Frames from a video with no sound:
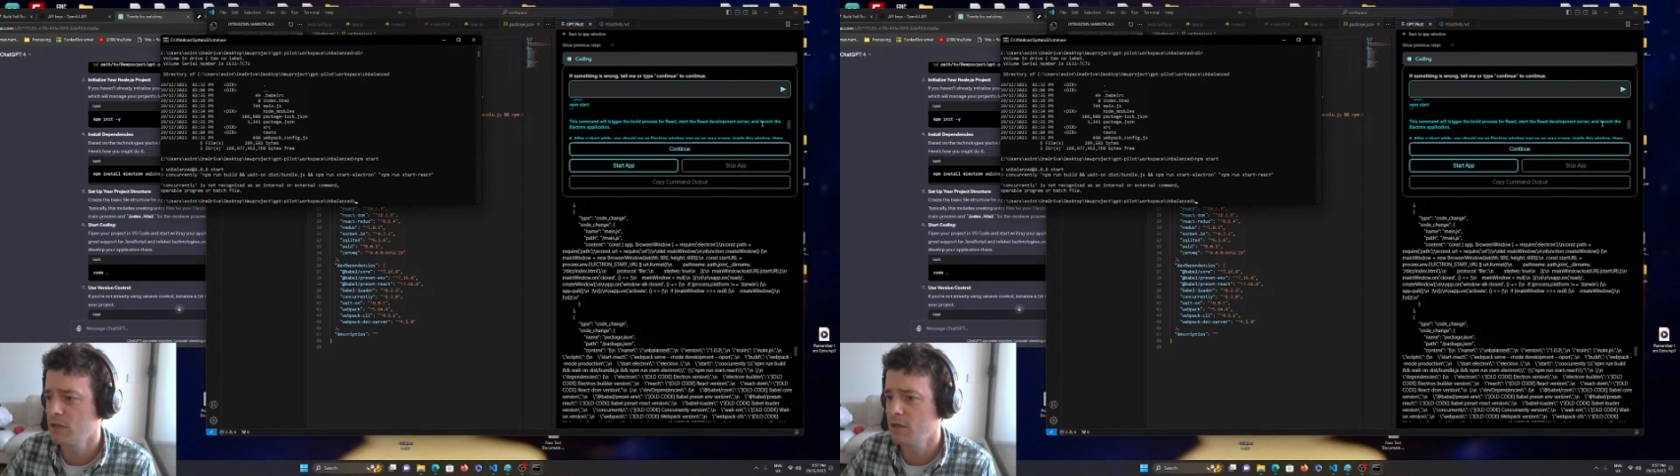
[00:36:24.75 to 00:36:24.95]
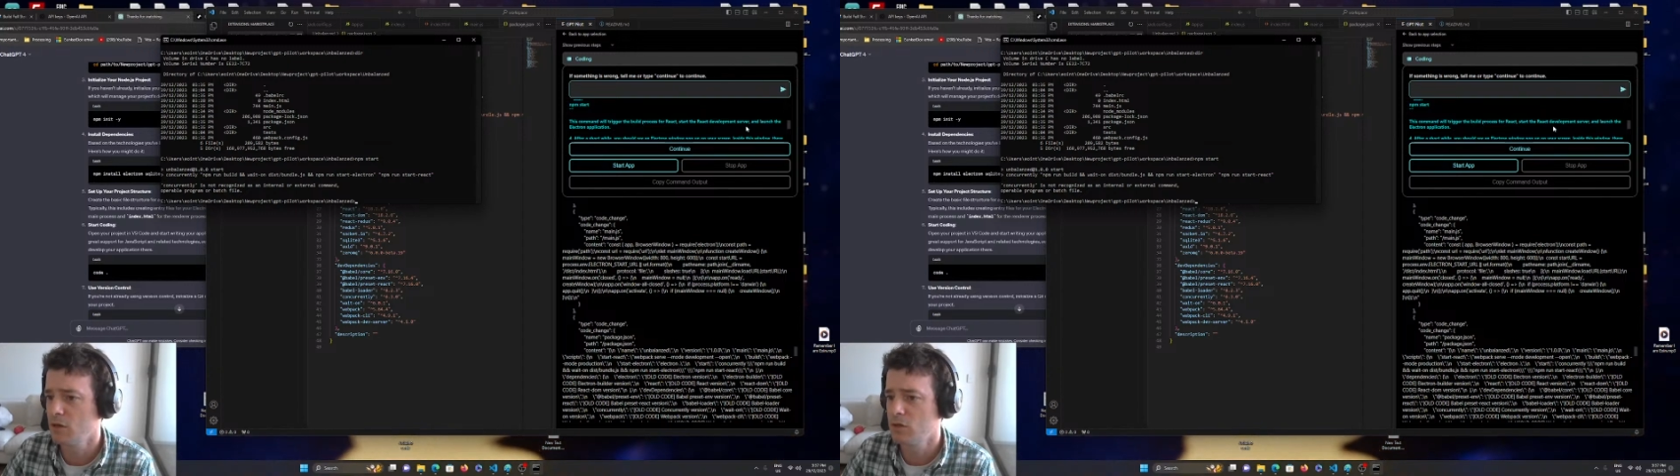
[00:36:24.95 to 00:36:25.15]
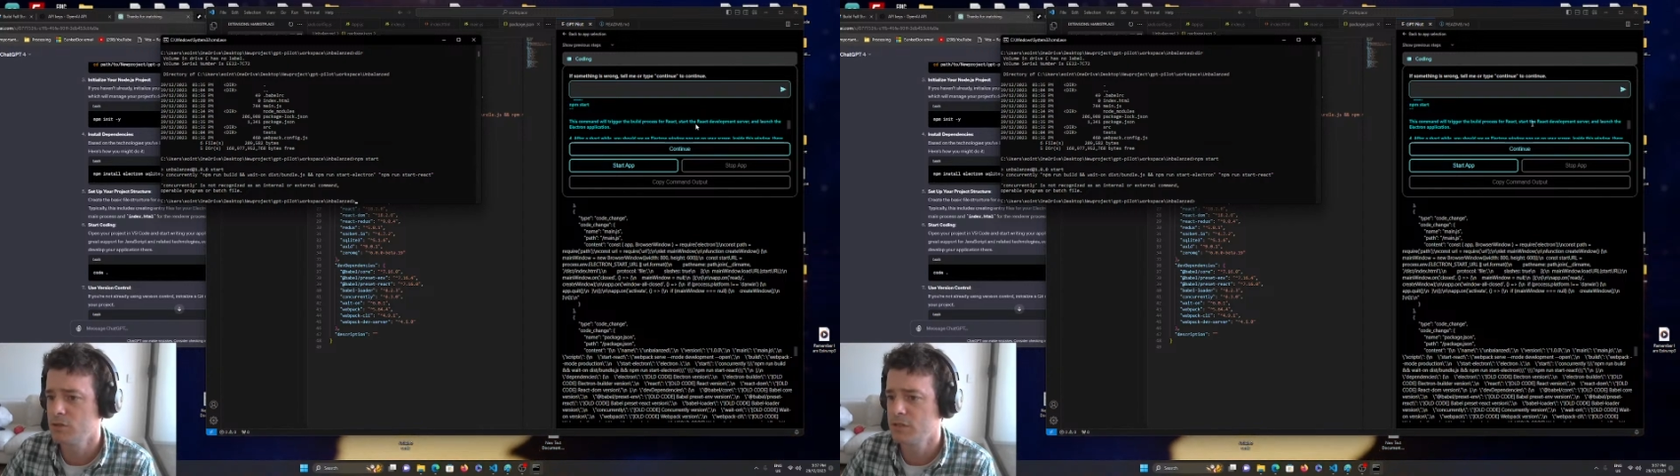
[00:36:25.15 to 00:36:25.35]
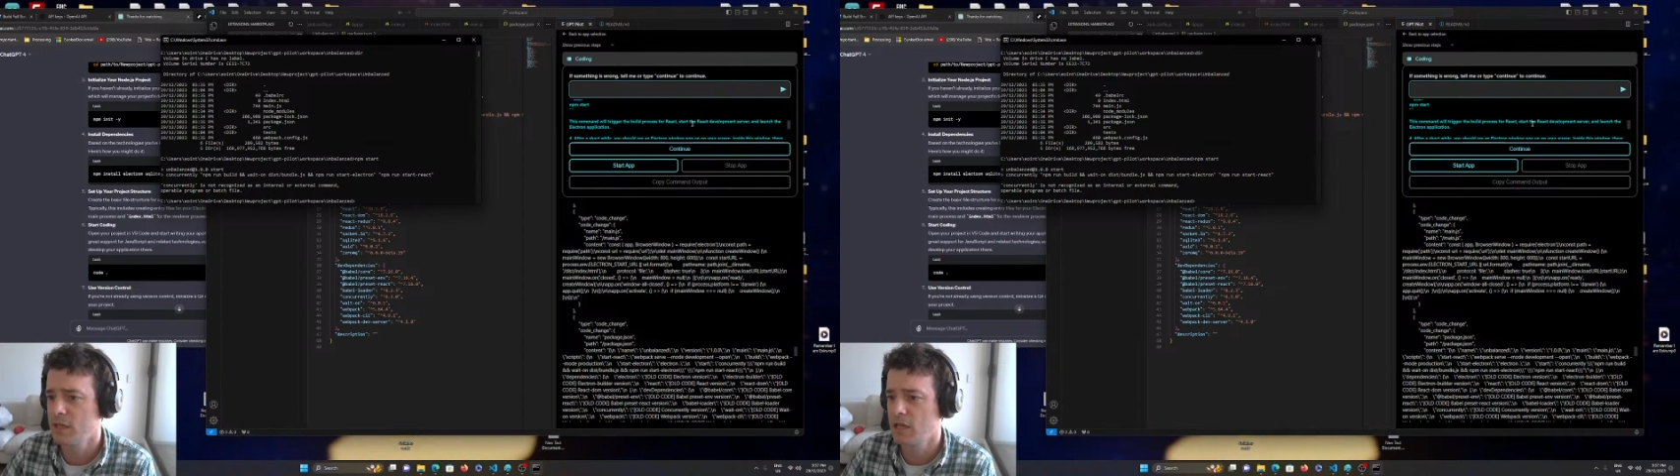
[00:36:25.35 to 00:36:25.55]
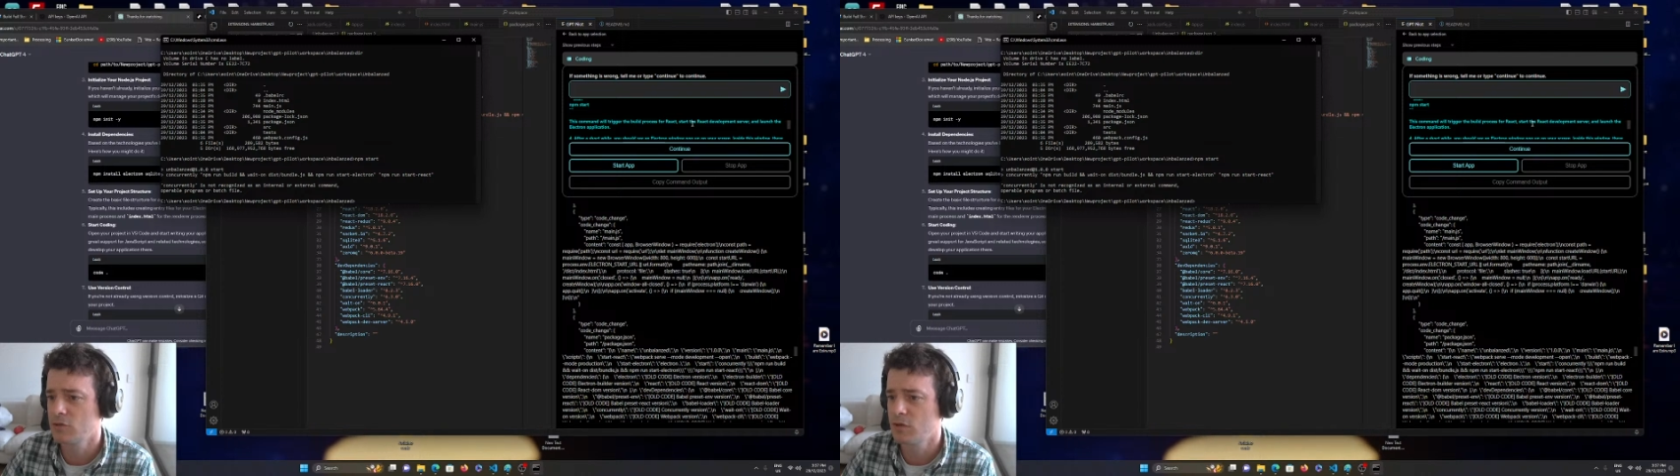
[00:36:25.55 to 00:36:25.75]
and launch the
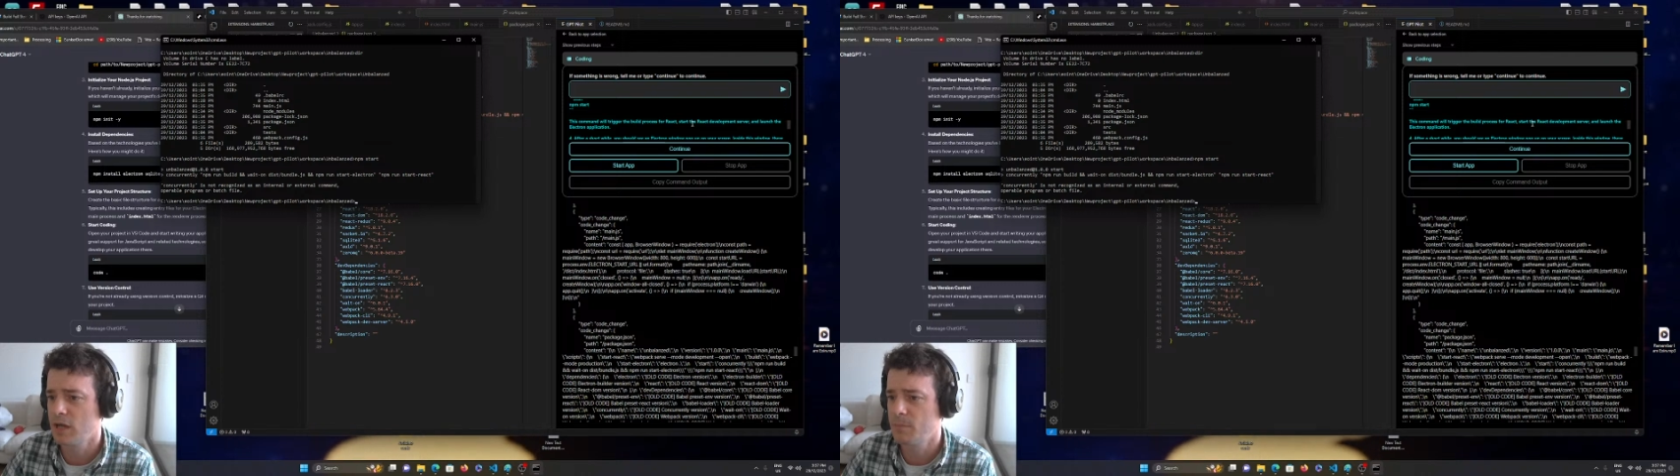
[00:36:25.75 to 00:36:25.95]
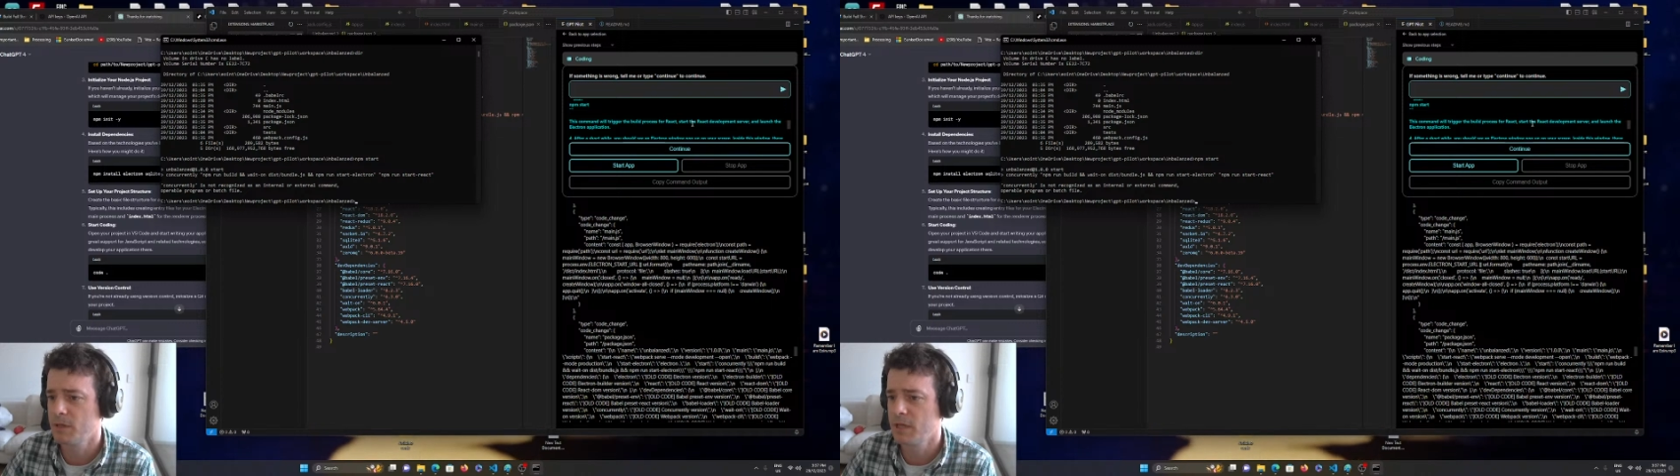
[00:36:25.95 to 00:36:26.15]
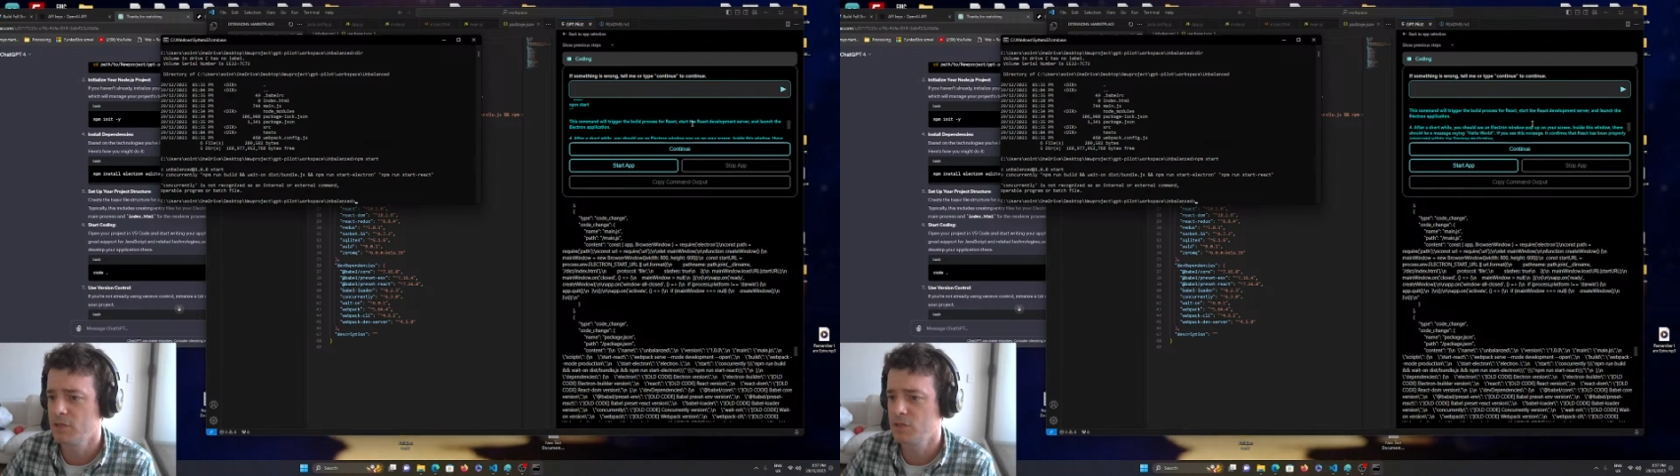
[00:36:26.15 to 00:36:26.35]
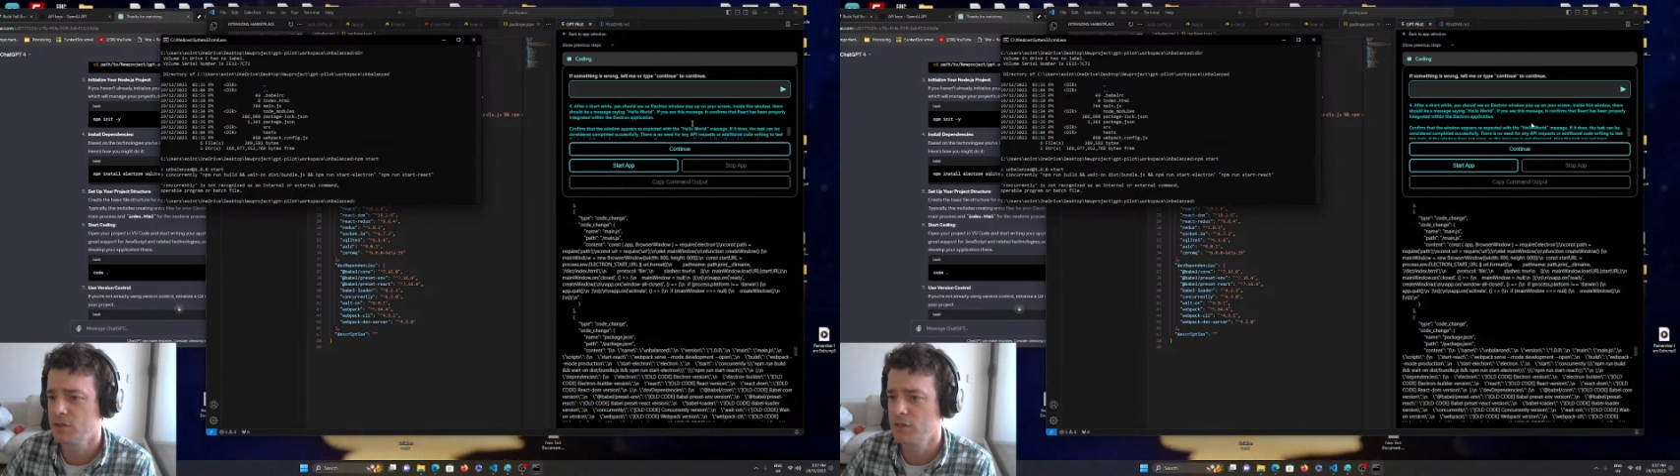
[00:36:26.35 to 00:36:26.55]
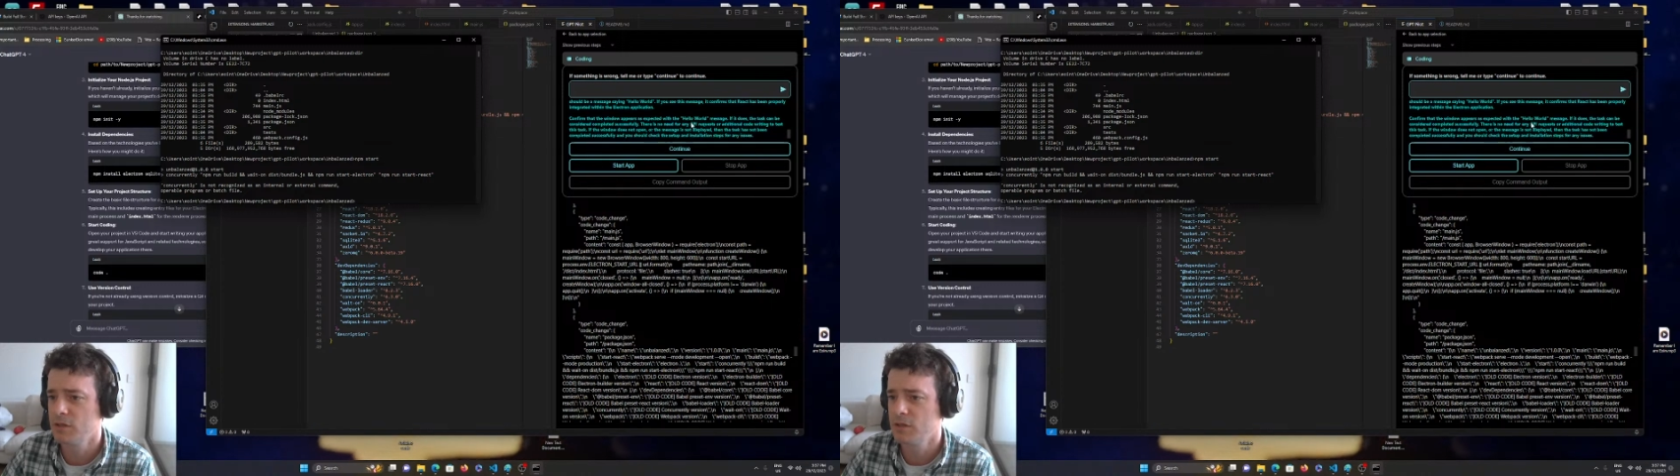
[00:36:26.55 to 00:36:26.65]
Electron application.